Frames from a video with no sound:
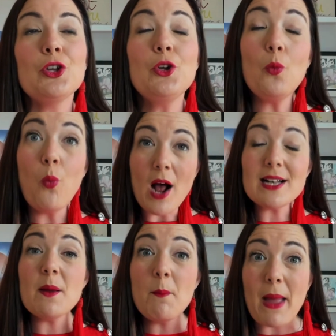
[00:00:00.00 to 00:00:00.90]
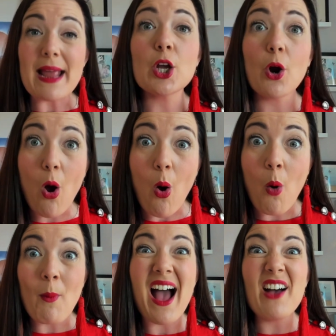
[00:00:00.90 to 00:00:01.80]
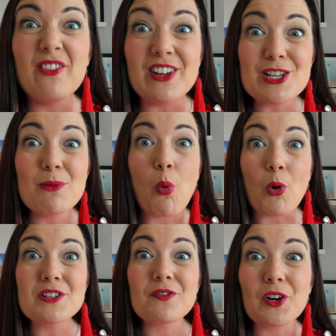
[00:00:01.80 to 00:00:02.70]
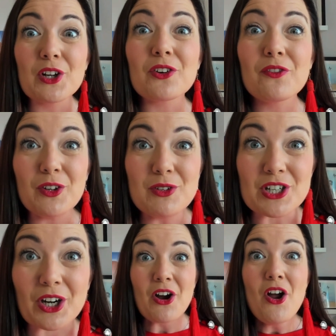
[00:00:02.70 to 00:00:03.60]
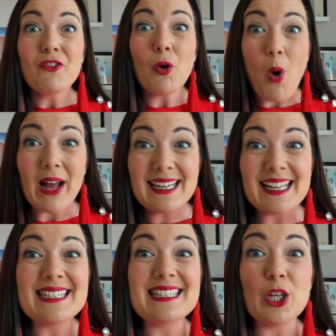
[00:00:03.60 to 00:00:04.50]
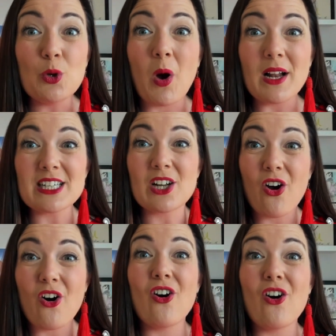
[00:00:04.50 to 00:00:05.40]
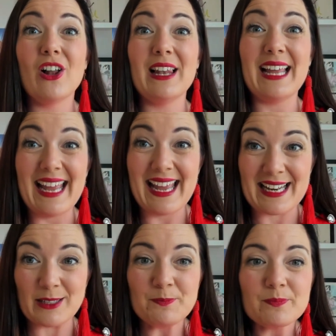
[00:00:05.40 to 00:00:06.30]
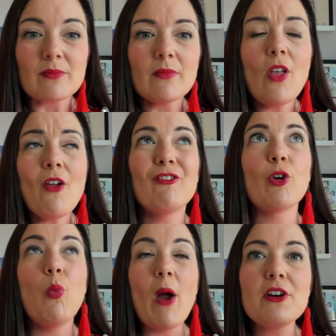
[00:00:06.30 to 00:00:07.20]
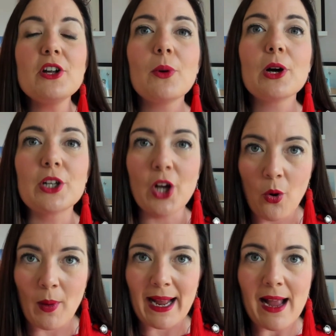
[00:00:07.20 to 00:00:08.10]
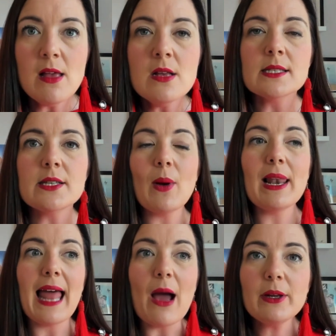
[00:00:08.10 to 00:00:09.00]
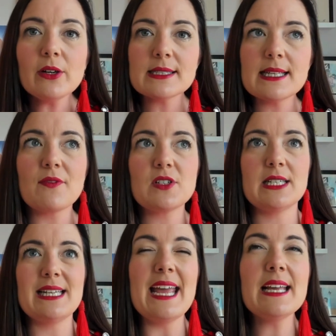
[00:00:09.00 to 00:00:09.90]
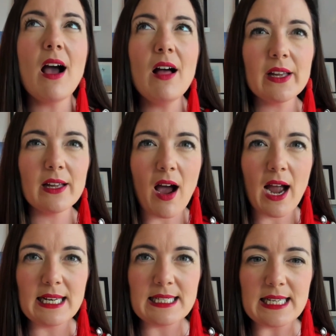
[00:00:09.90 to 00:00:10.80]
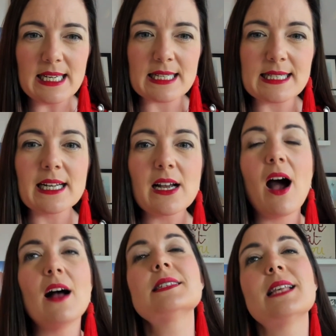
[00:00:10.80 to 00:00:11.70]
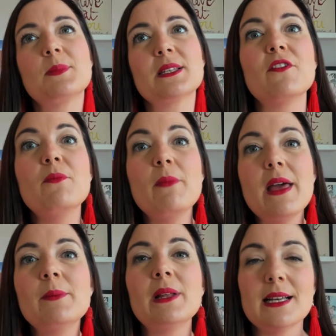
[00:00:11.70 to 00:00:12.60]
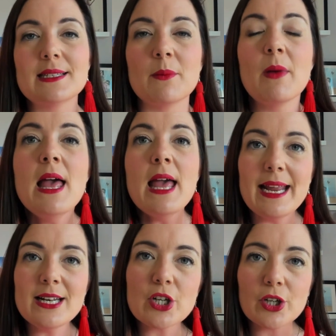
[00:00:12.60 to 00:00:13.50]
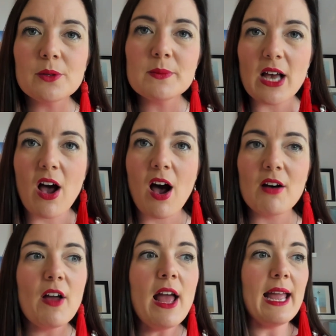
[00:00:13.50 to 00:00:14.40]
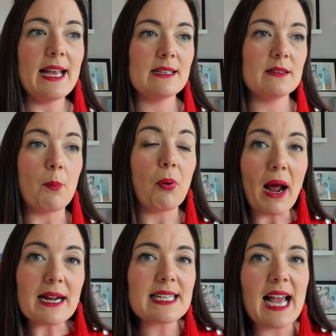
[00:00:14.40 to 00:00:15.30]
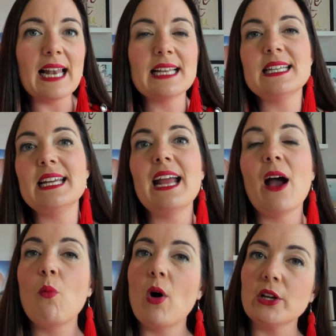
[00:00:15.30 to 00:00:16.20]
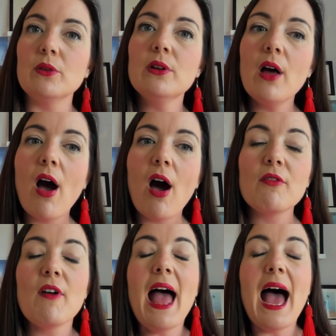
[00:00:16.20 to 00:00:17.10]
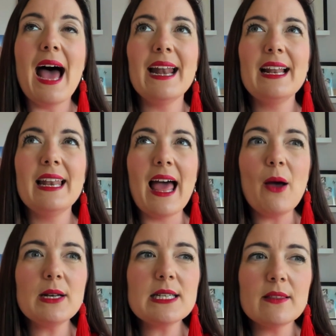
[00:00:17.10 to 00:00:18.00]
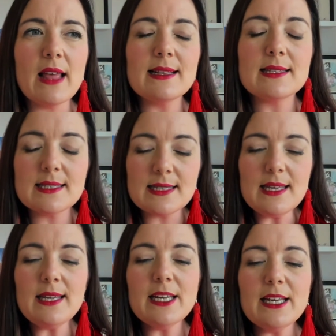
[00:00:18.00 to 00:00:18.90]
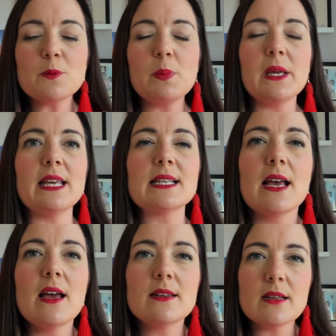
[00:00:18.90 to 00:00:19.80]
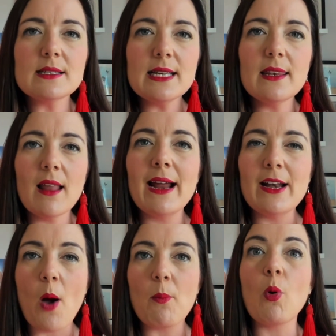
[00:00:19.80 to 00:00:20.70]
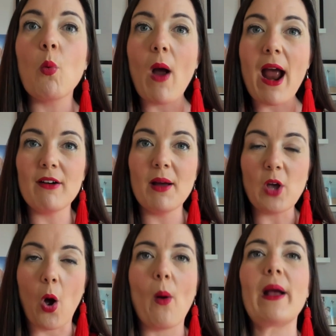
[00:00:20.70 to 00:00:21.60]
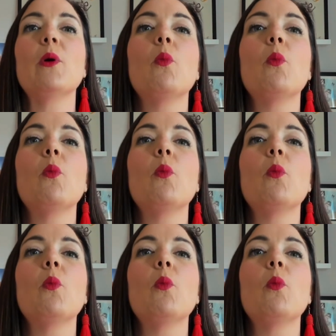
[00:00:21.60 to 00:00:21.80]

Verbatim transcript: you want to make your home a vision board for your future, for what it is that you want to call in for where you are going. So, allowing yourself to take on the ideas and concepts of minimalism in terms of the practicality and what you love, and allow it to then see each piece. Does it line up with where I'm going, with